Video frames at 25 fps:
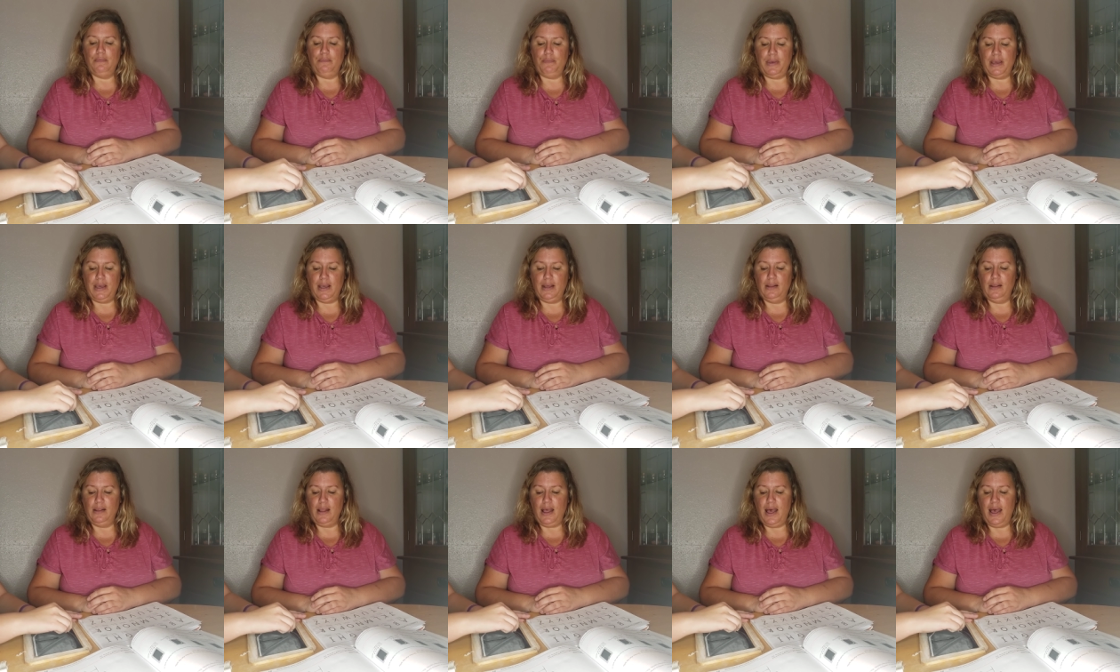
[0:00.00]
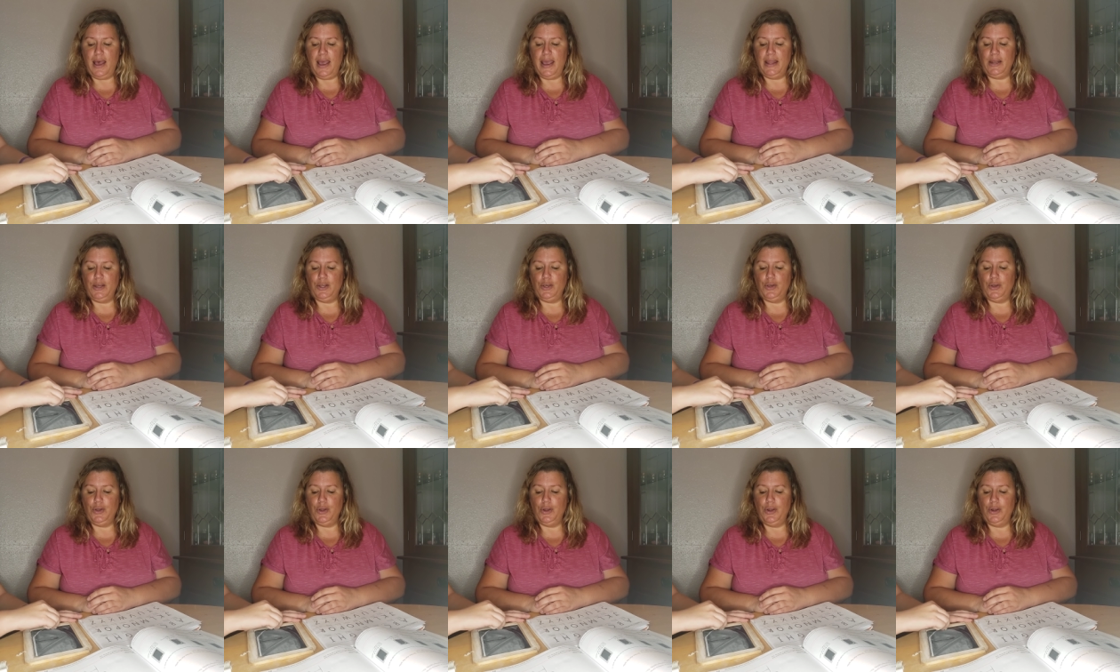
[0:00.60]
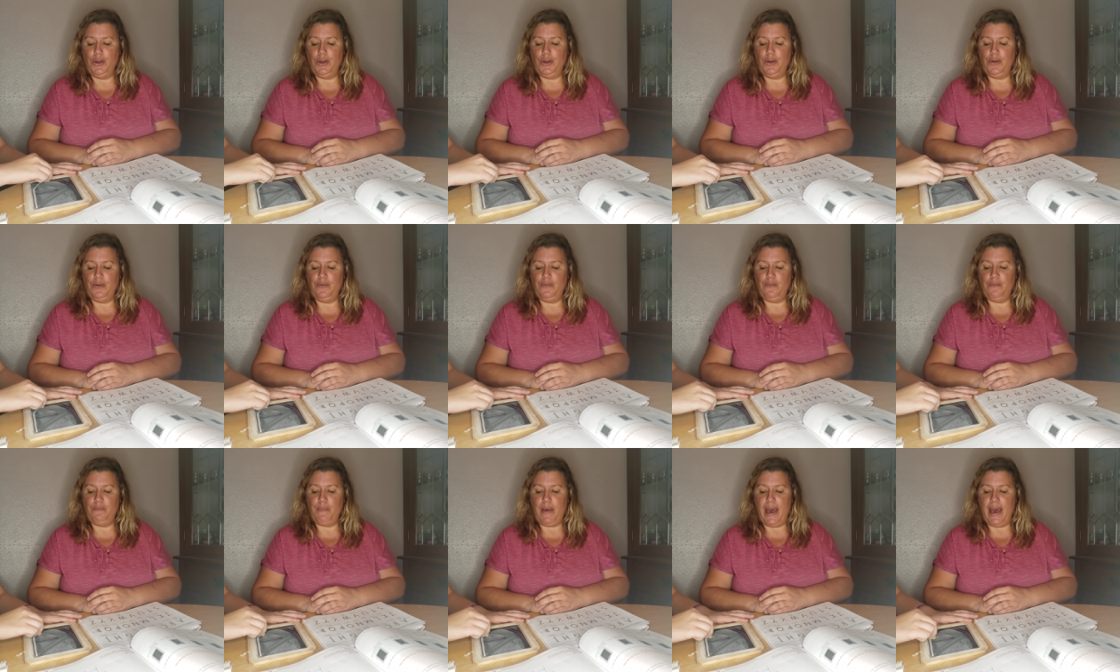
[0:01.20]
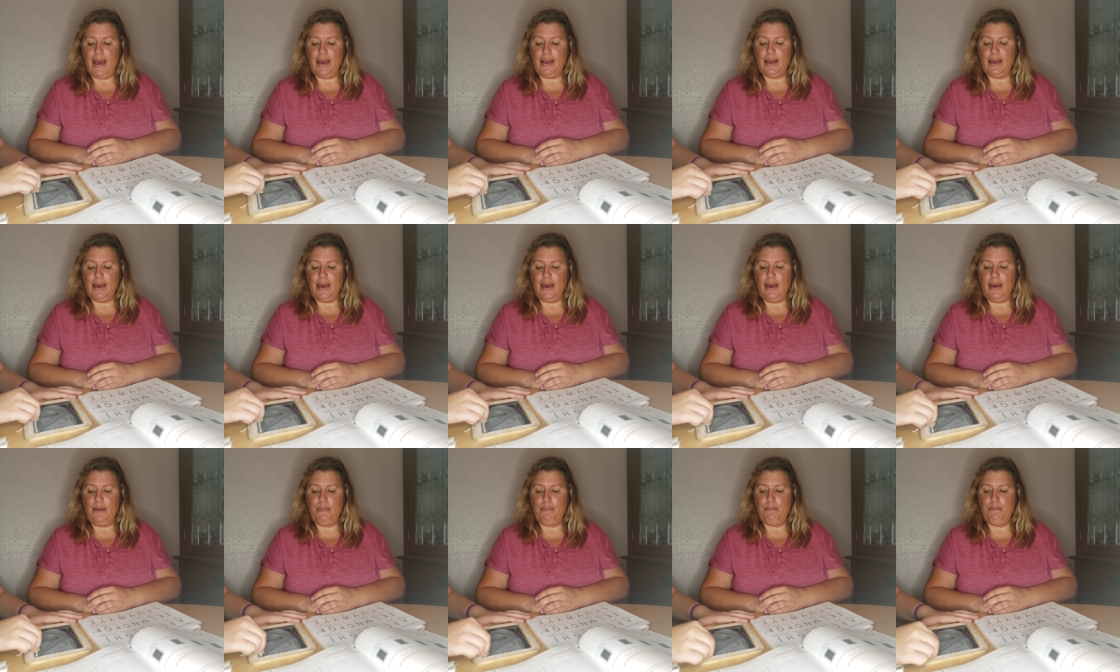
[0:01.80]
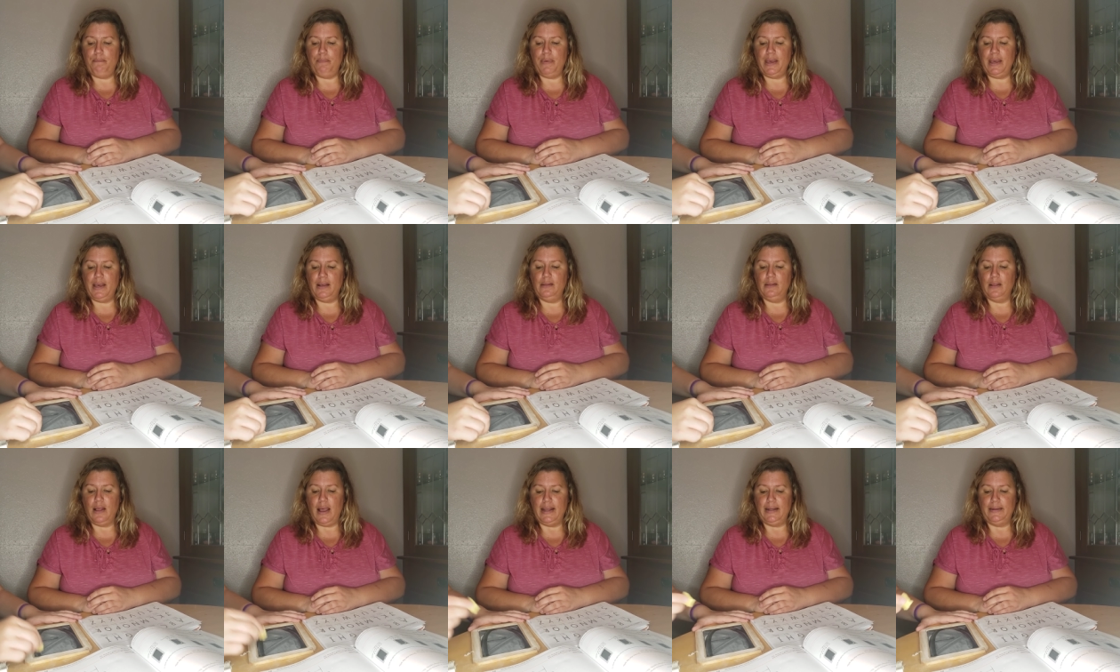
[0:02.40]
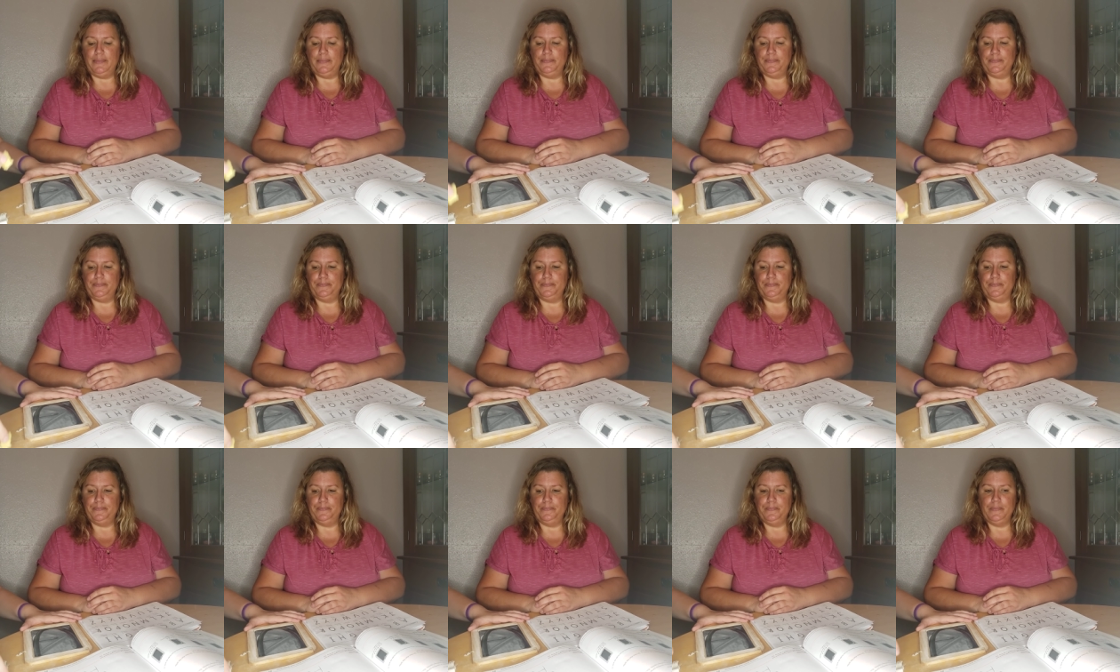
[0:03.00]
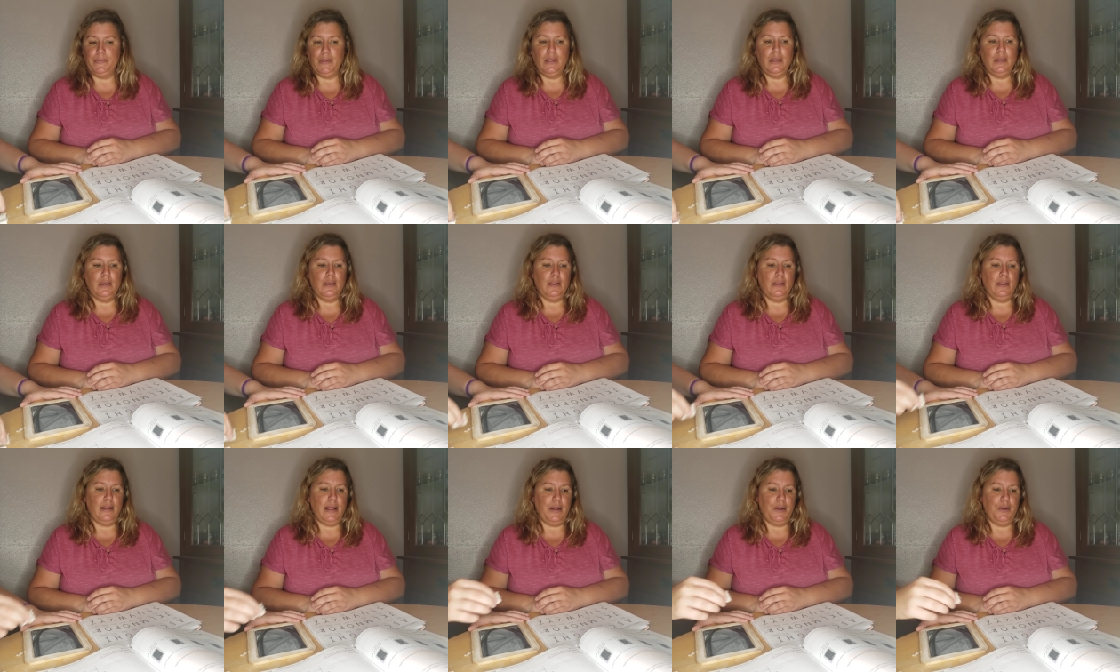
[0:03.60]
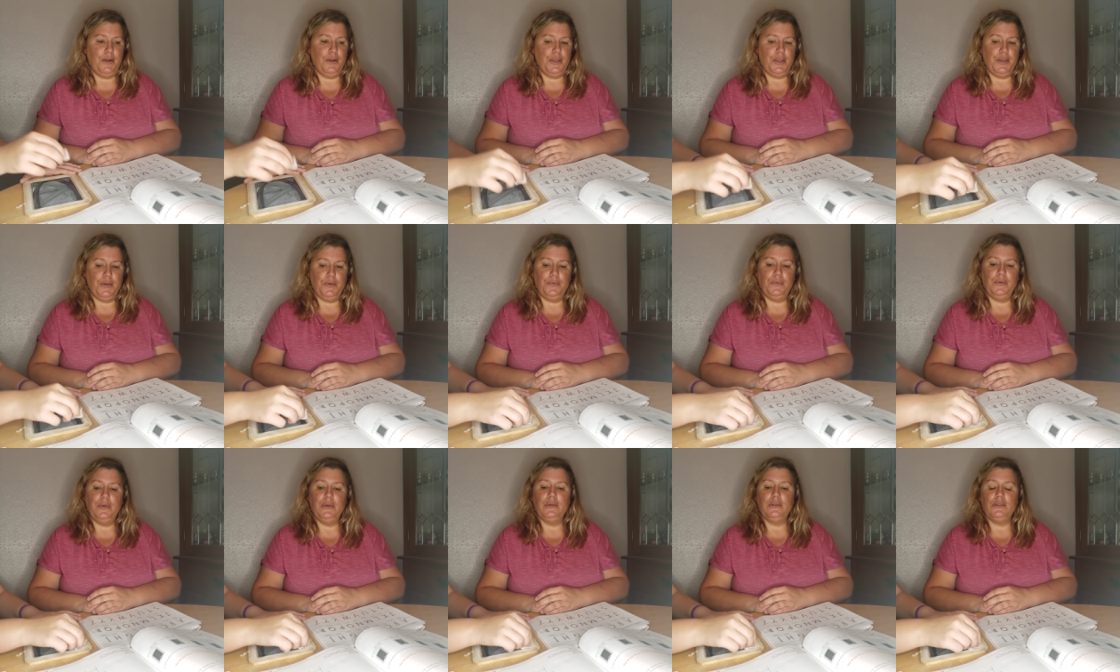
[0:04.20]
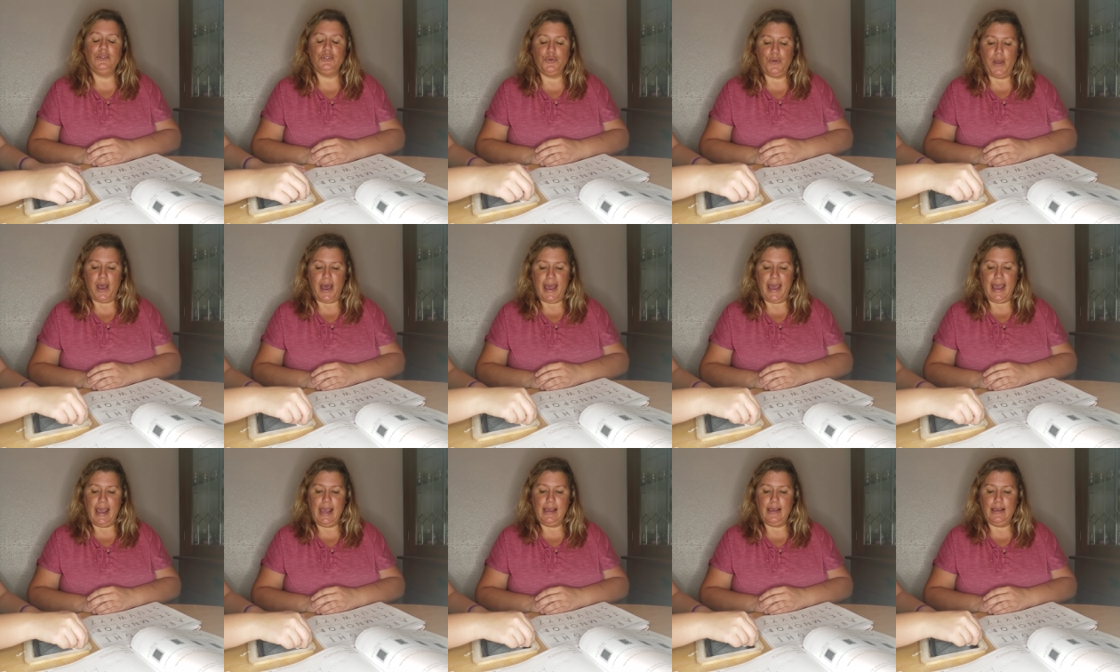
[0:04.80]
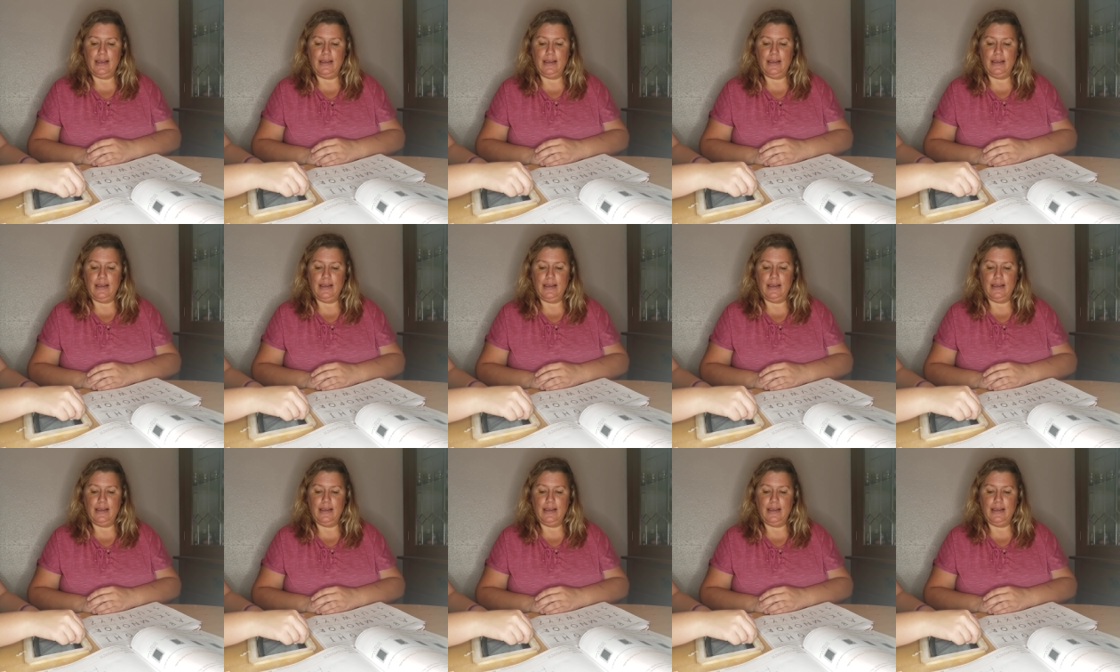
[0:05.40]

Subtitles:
big line, curve, back up, big line, letter U. Dry.